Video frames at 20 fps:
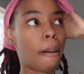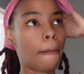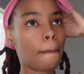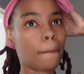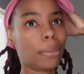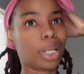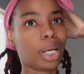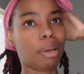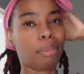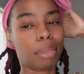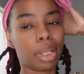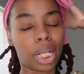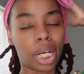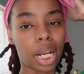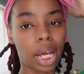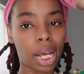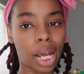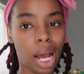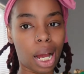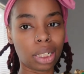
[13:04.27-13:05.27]
But
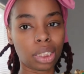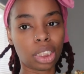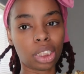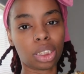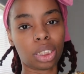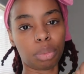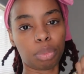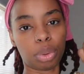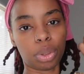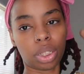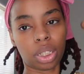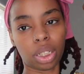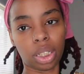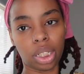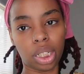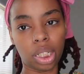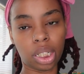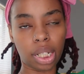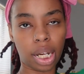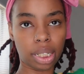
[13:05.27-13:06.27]
Monday, I just
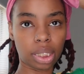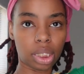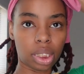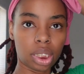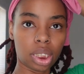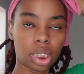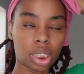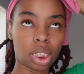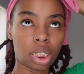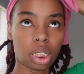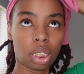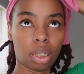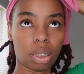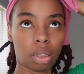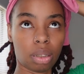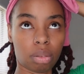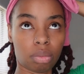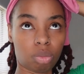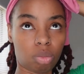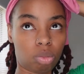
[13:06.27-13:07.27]
typically like to.
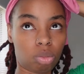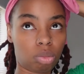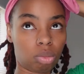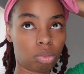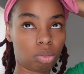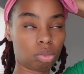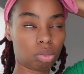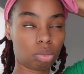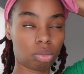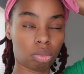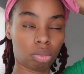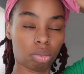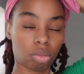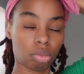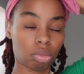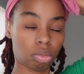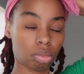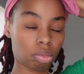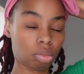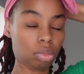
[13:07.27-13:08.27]
Um,
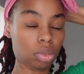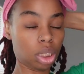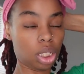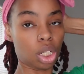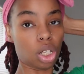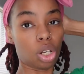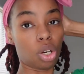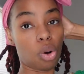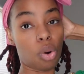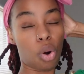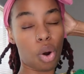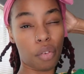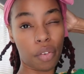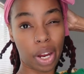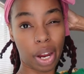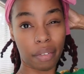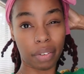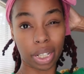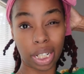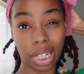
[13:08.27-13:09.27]
go over
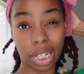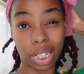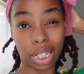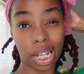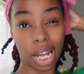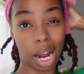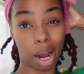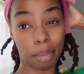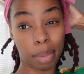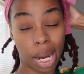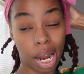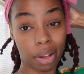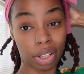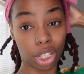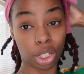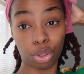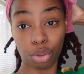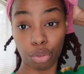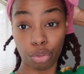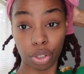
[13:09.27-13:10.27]
everything that I might have
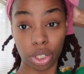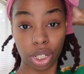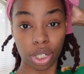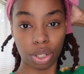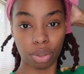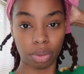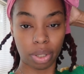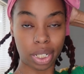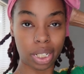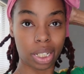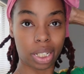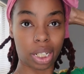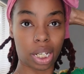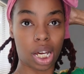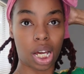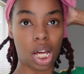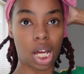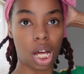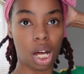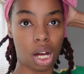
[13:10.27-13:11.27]
to do for this week.
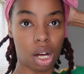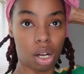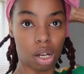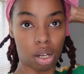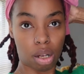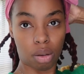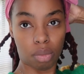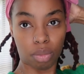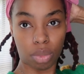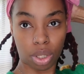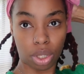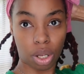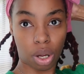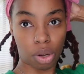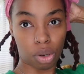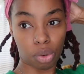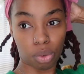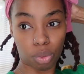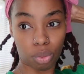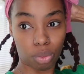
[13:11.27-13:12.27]
Um,
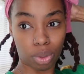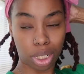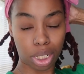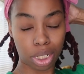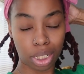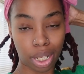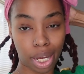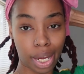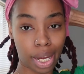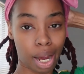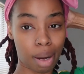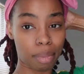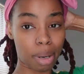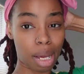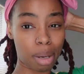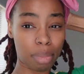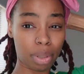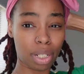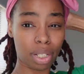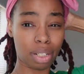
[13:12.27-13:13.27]
so Wednesday I
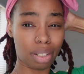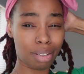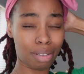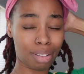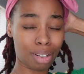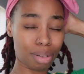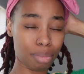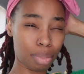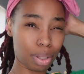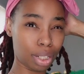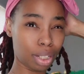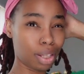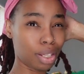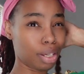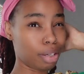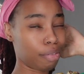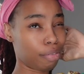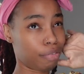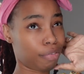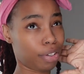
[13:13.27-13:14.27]
might be
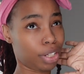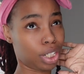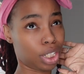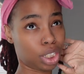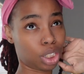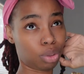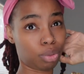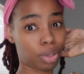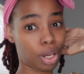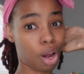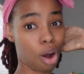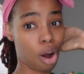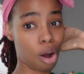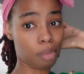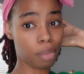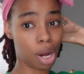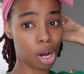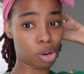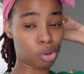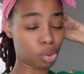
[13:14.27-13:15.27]
completely finished with all
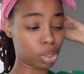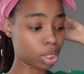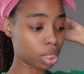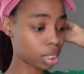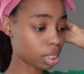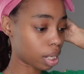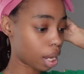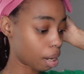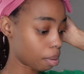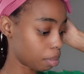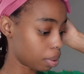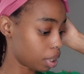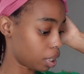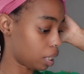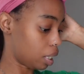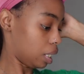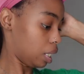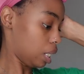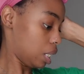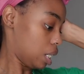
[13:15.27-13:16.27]
my homework
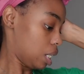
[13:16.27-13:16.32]
assignment.